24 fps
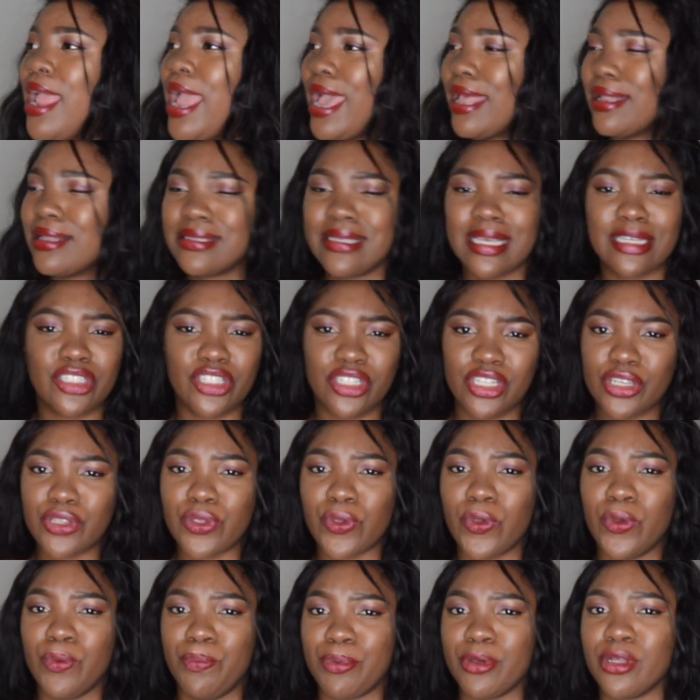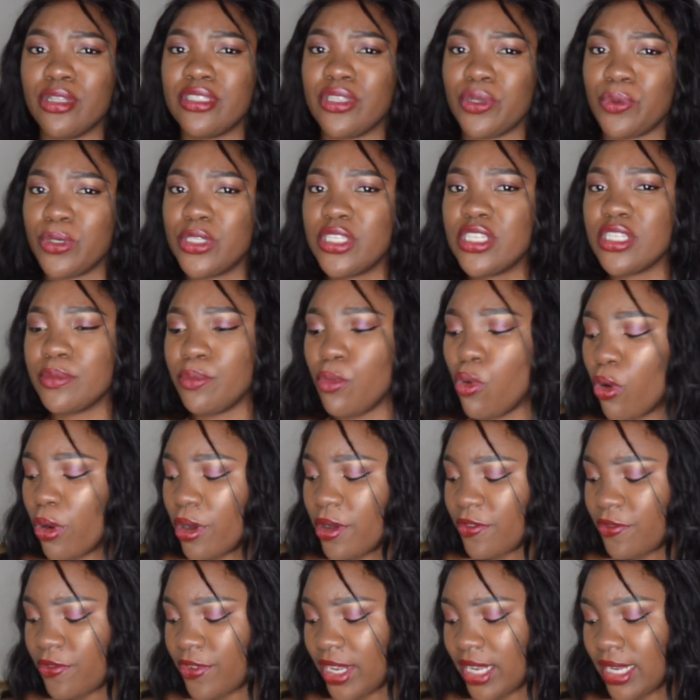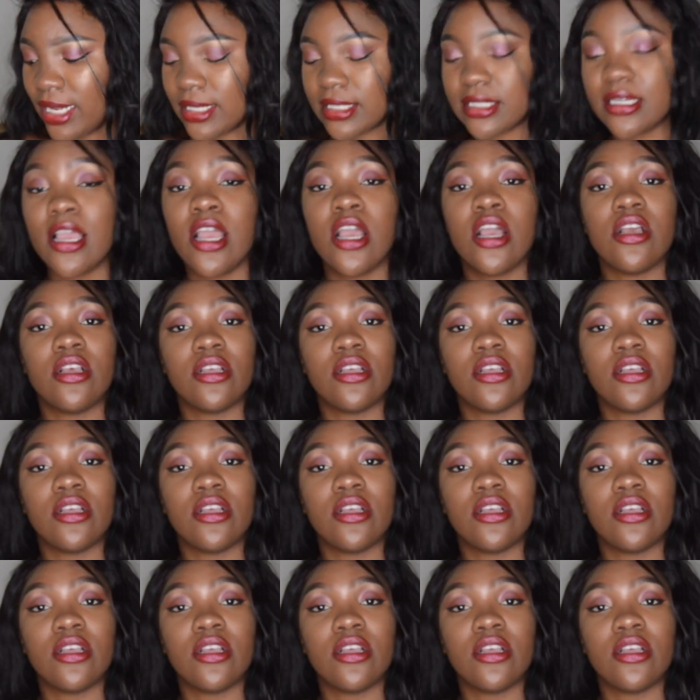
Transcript: and it's actually a new building, which is more convenient,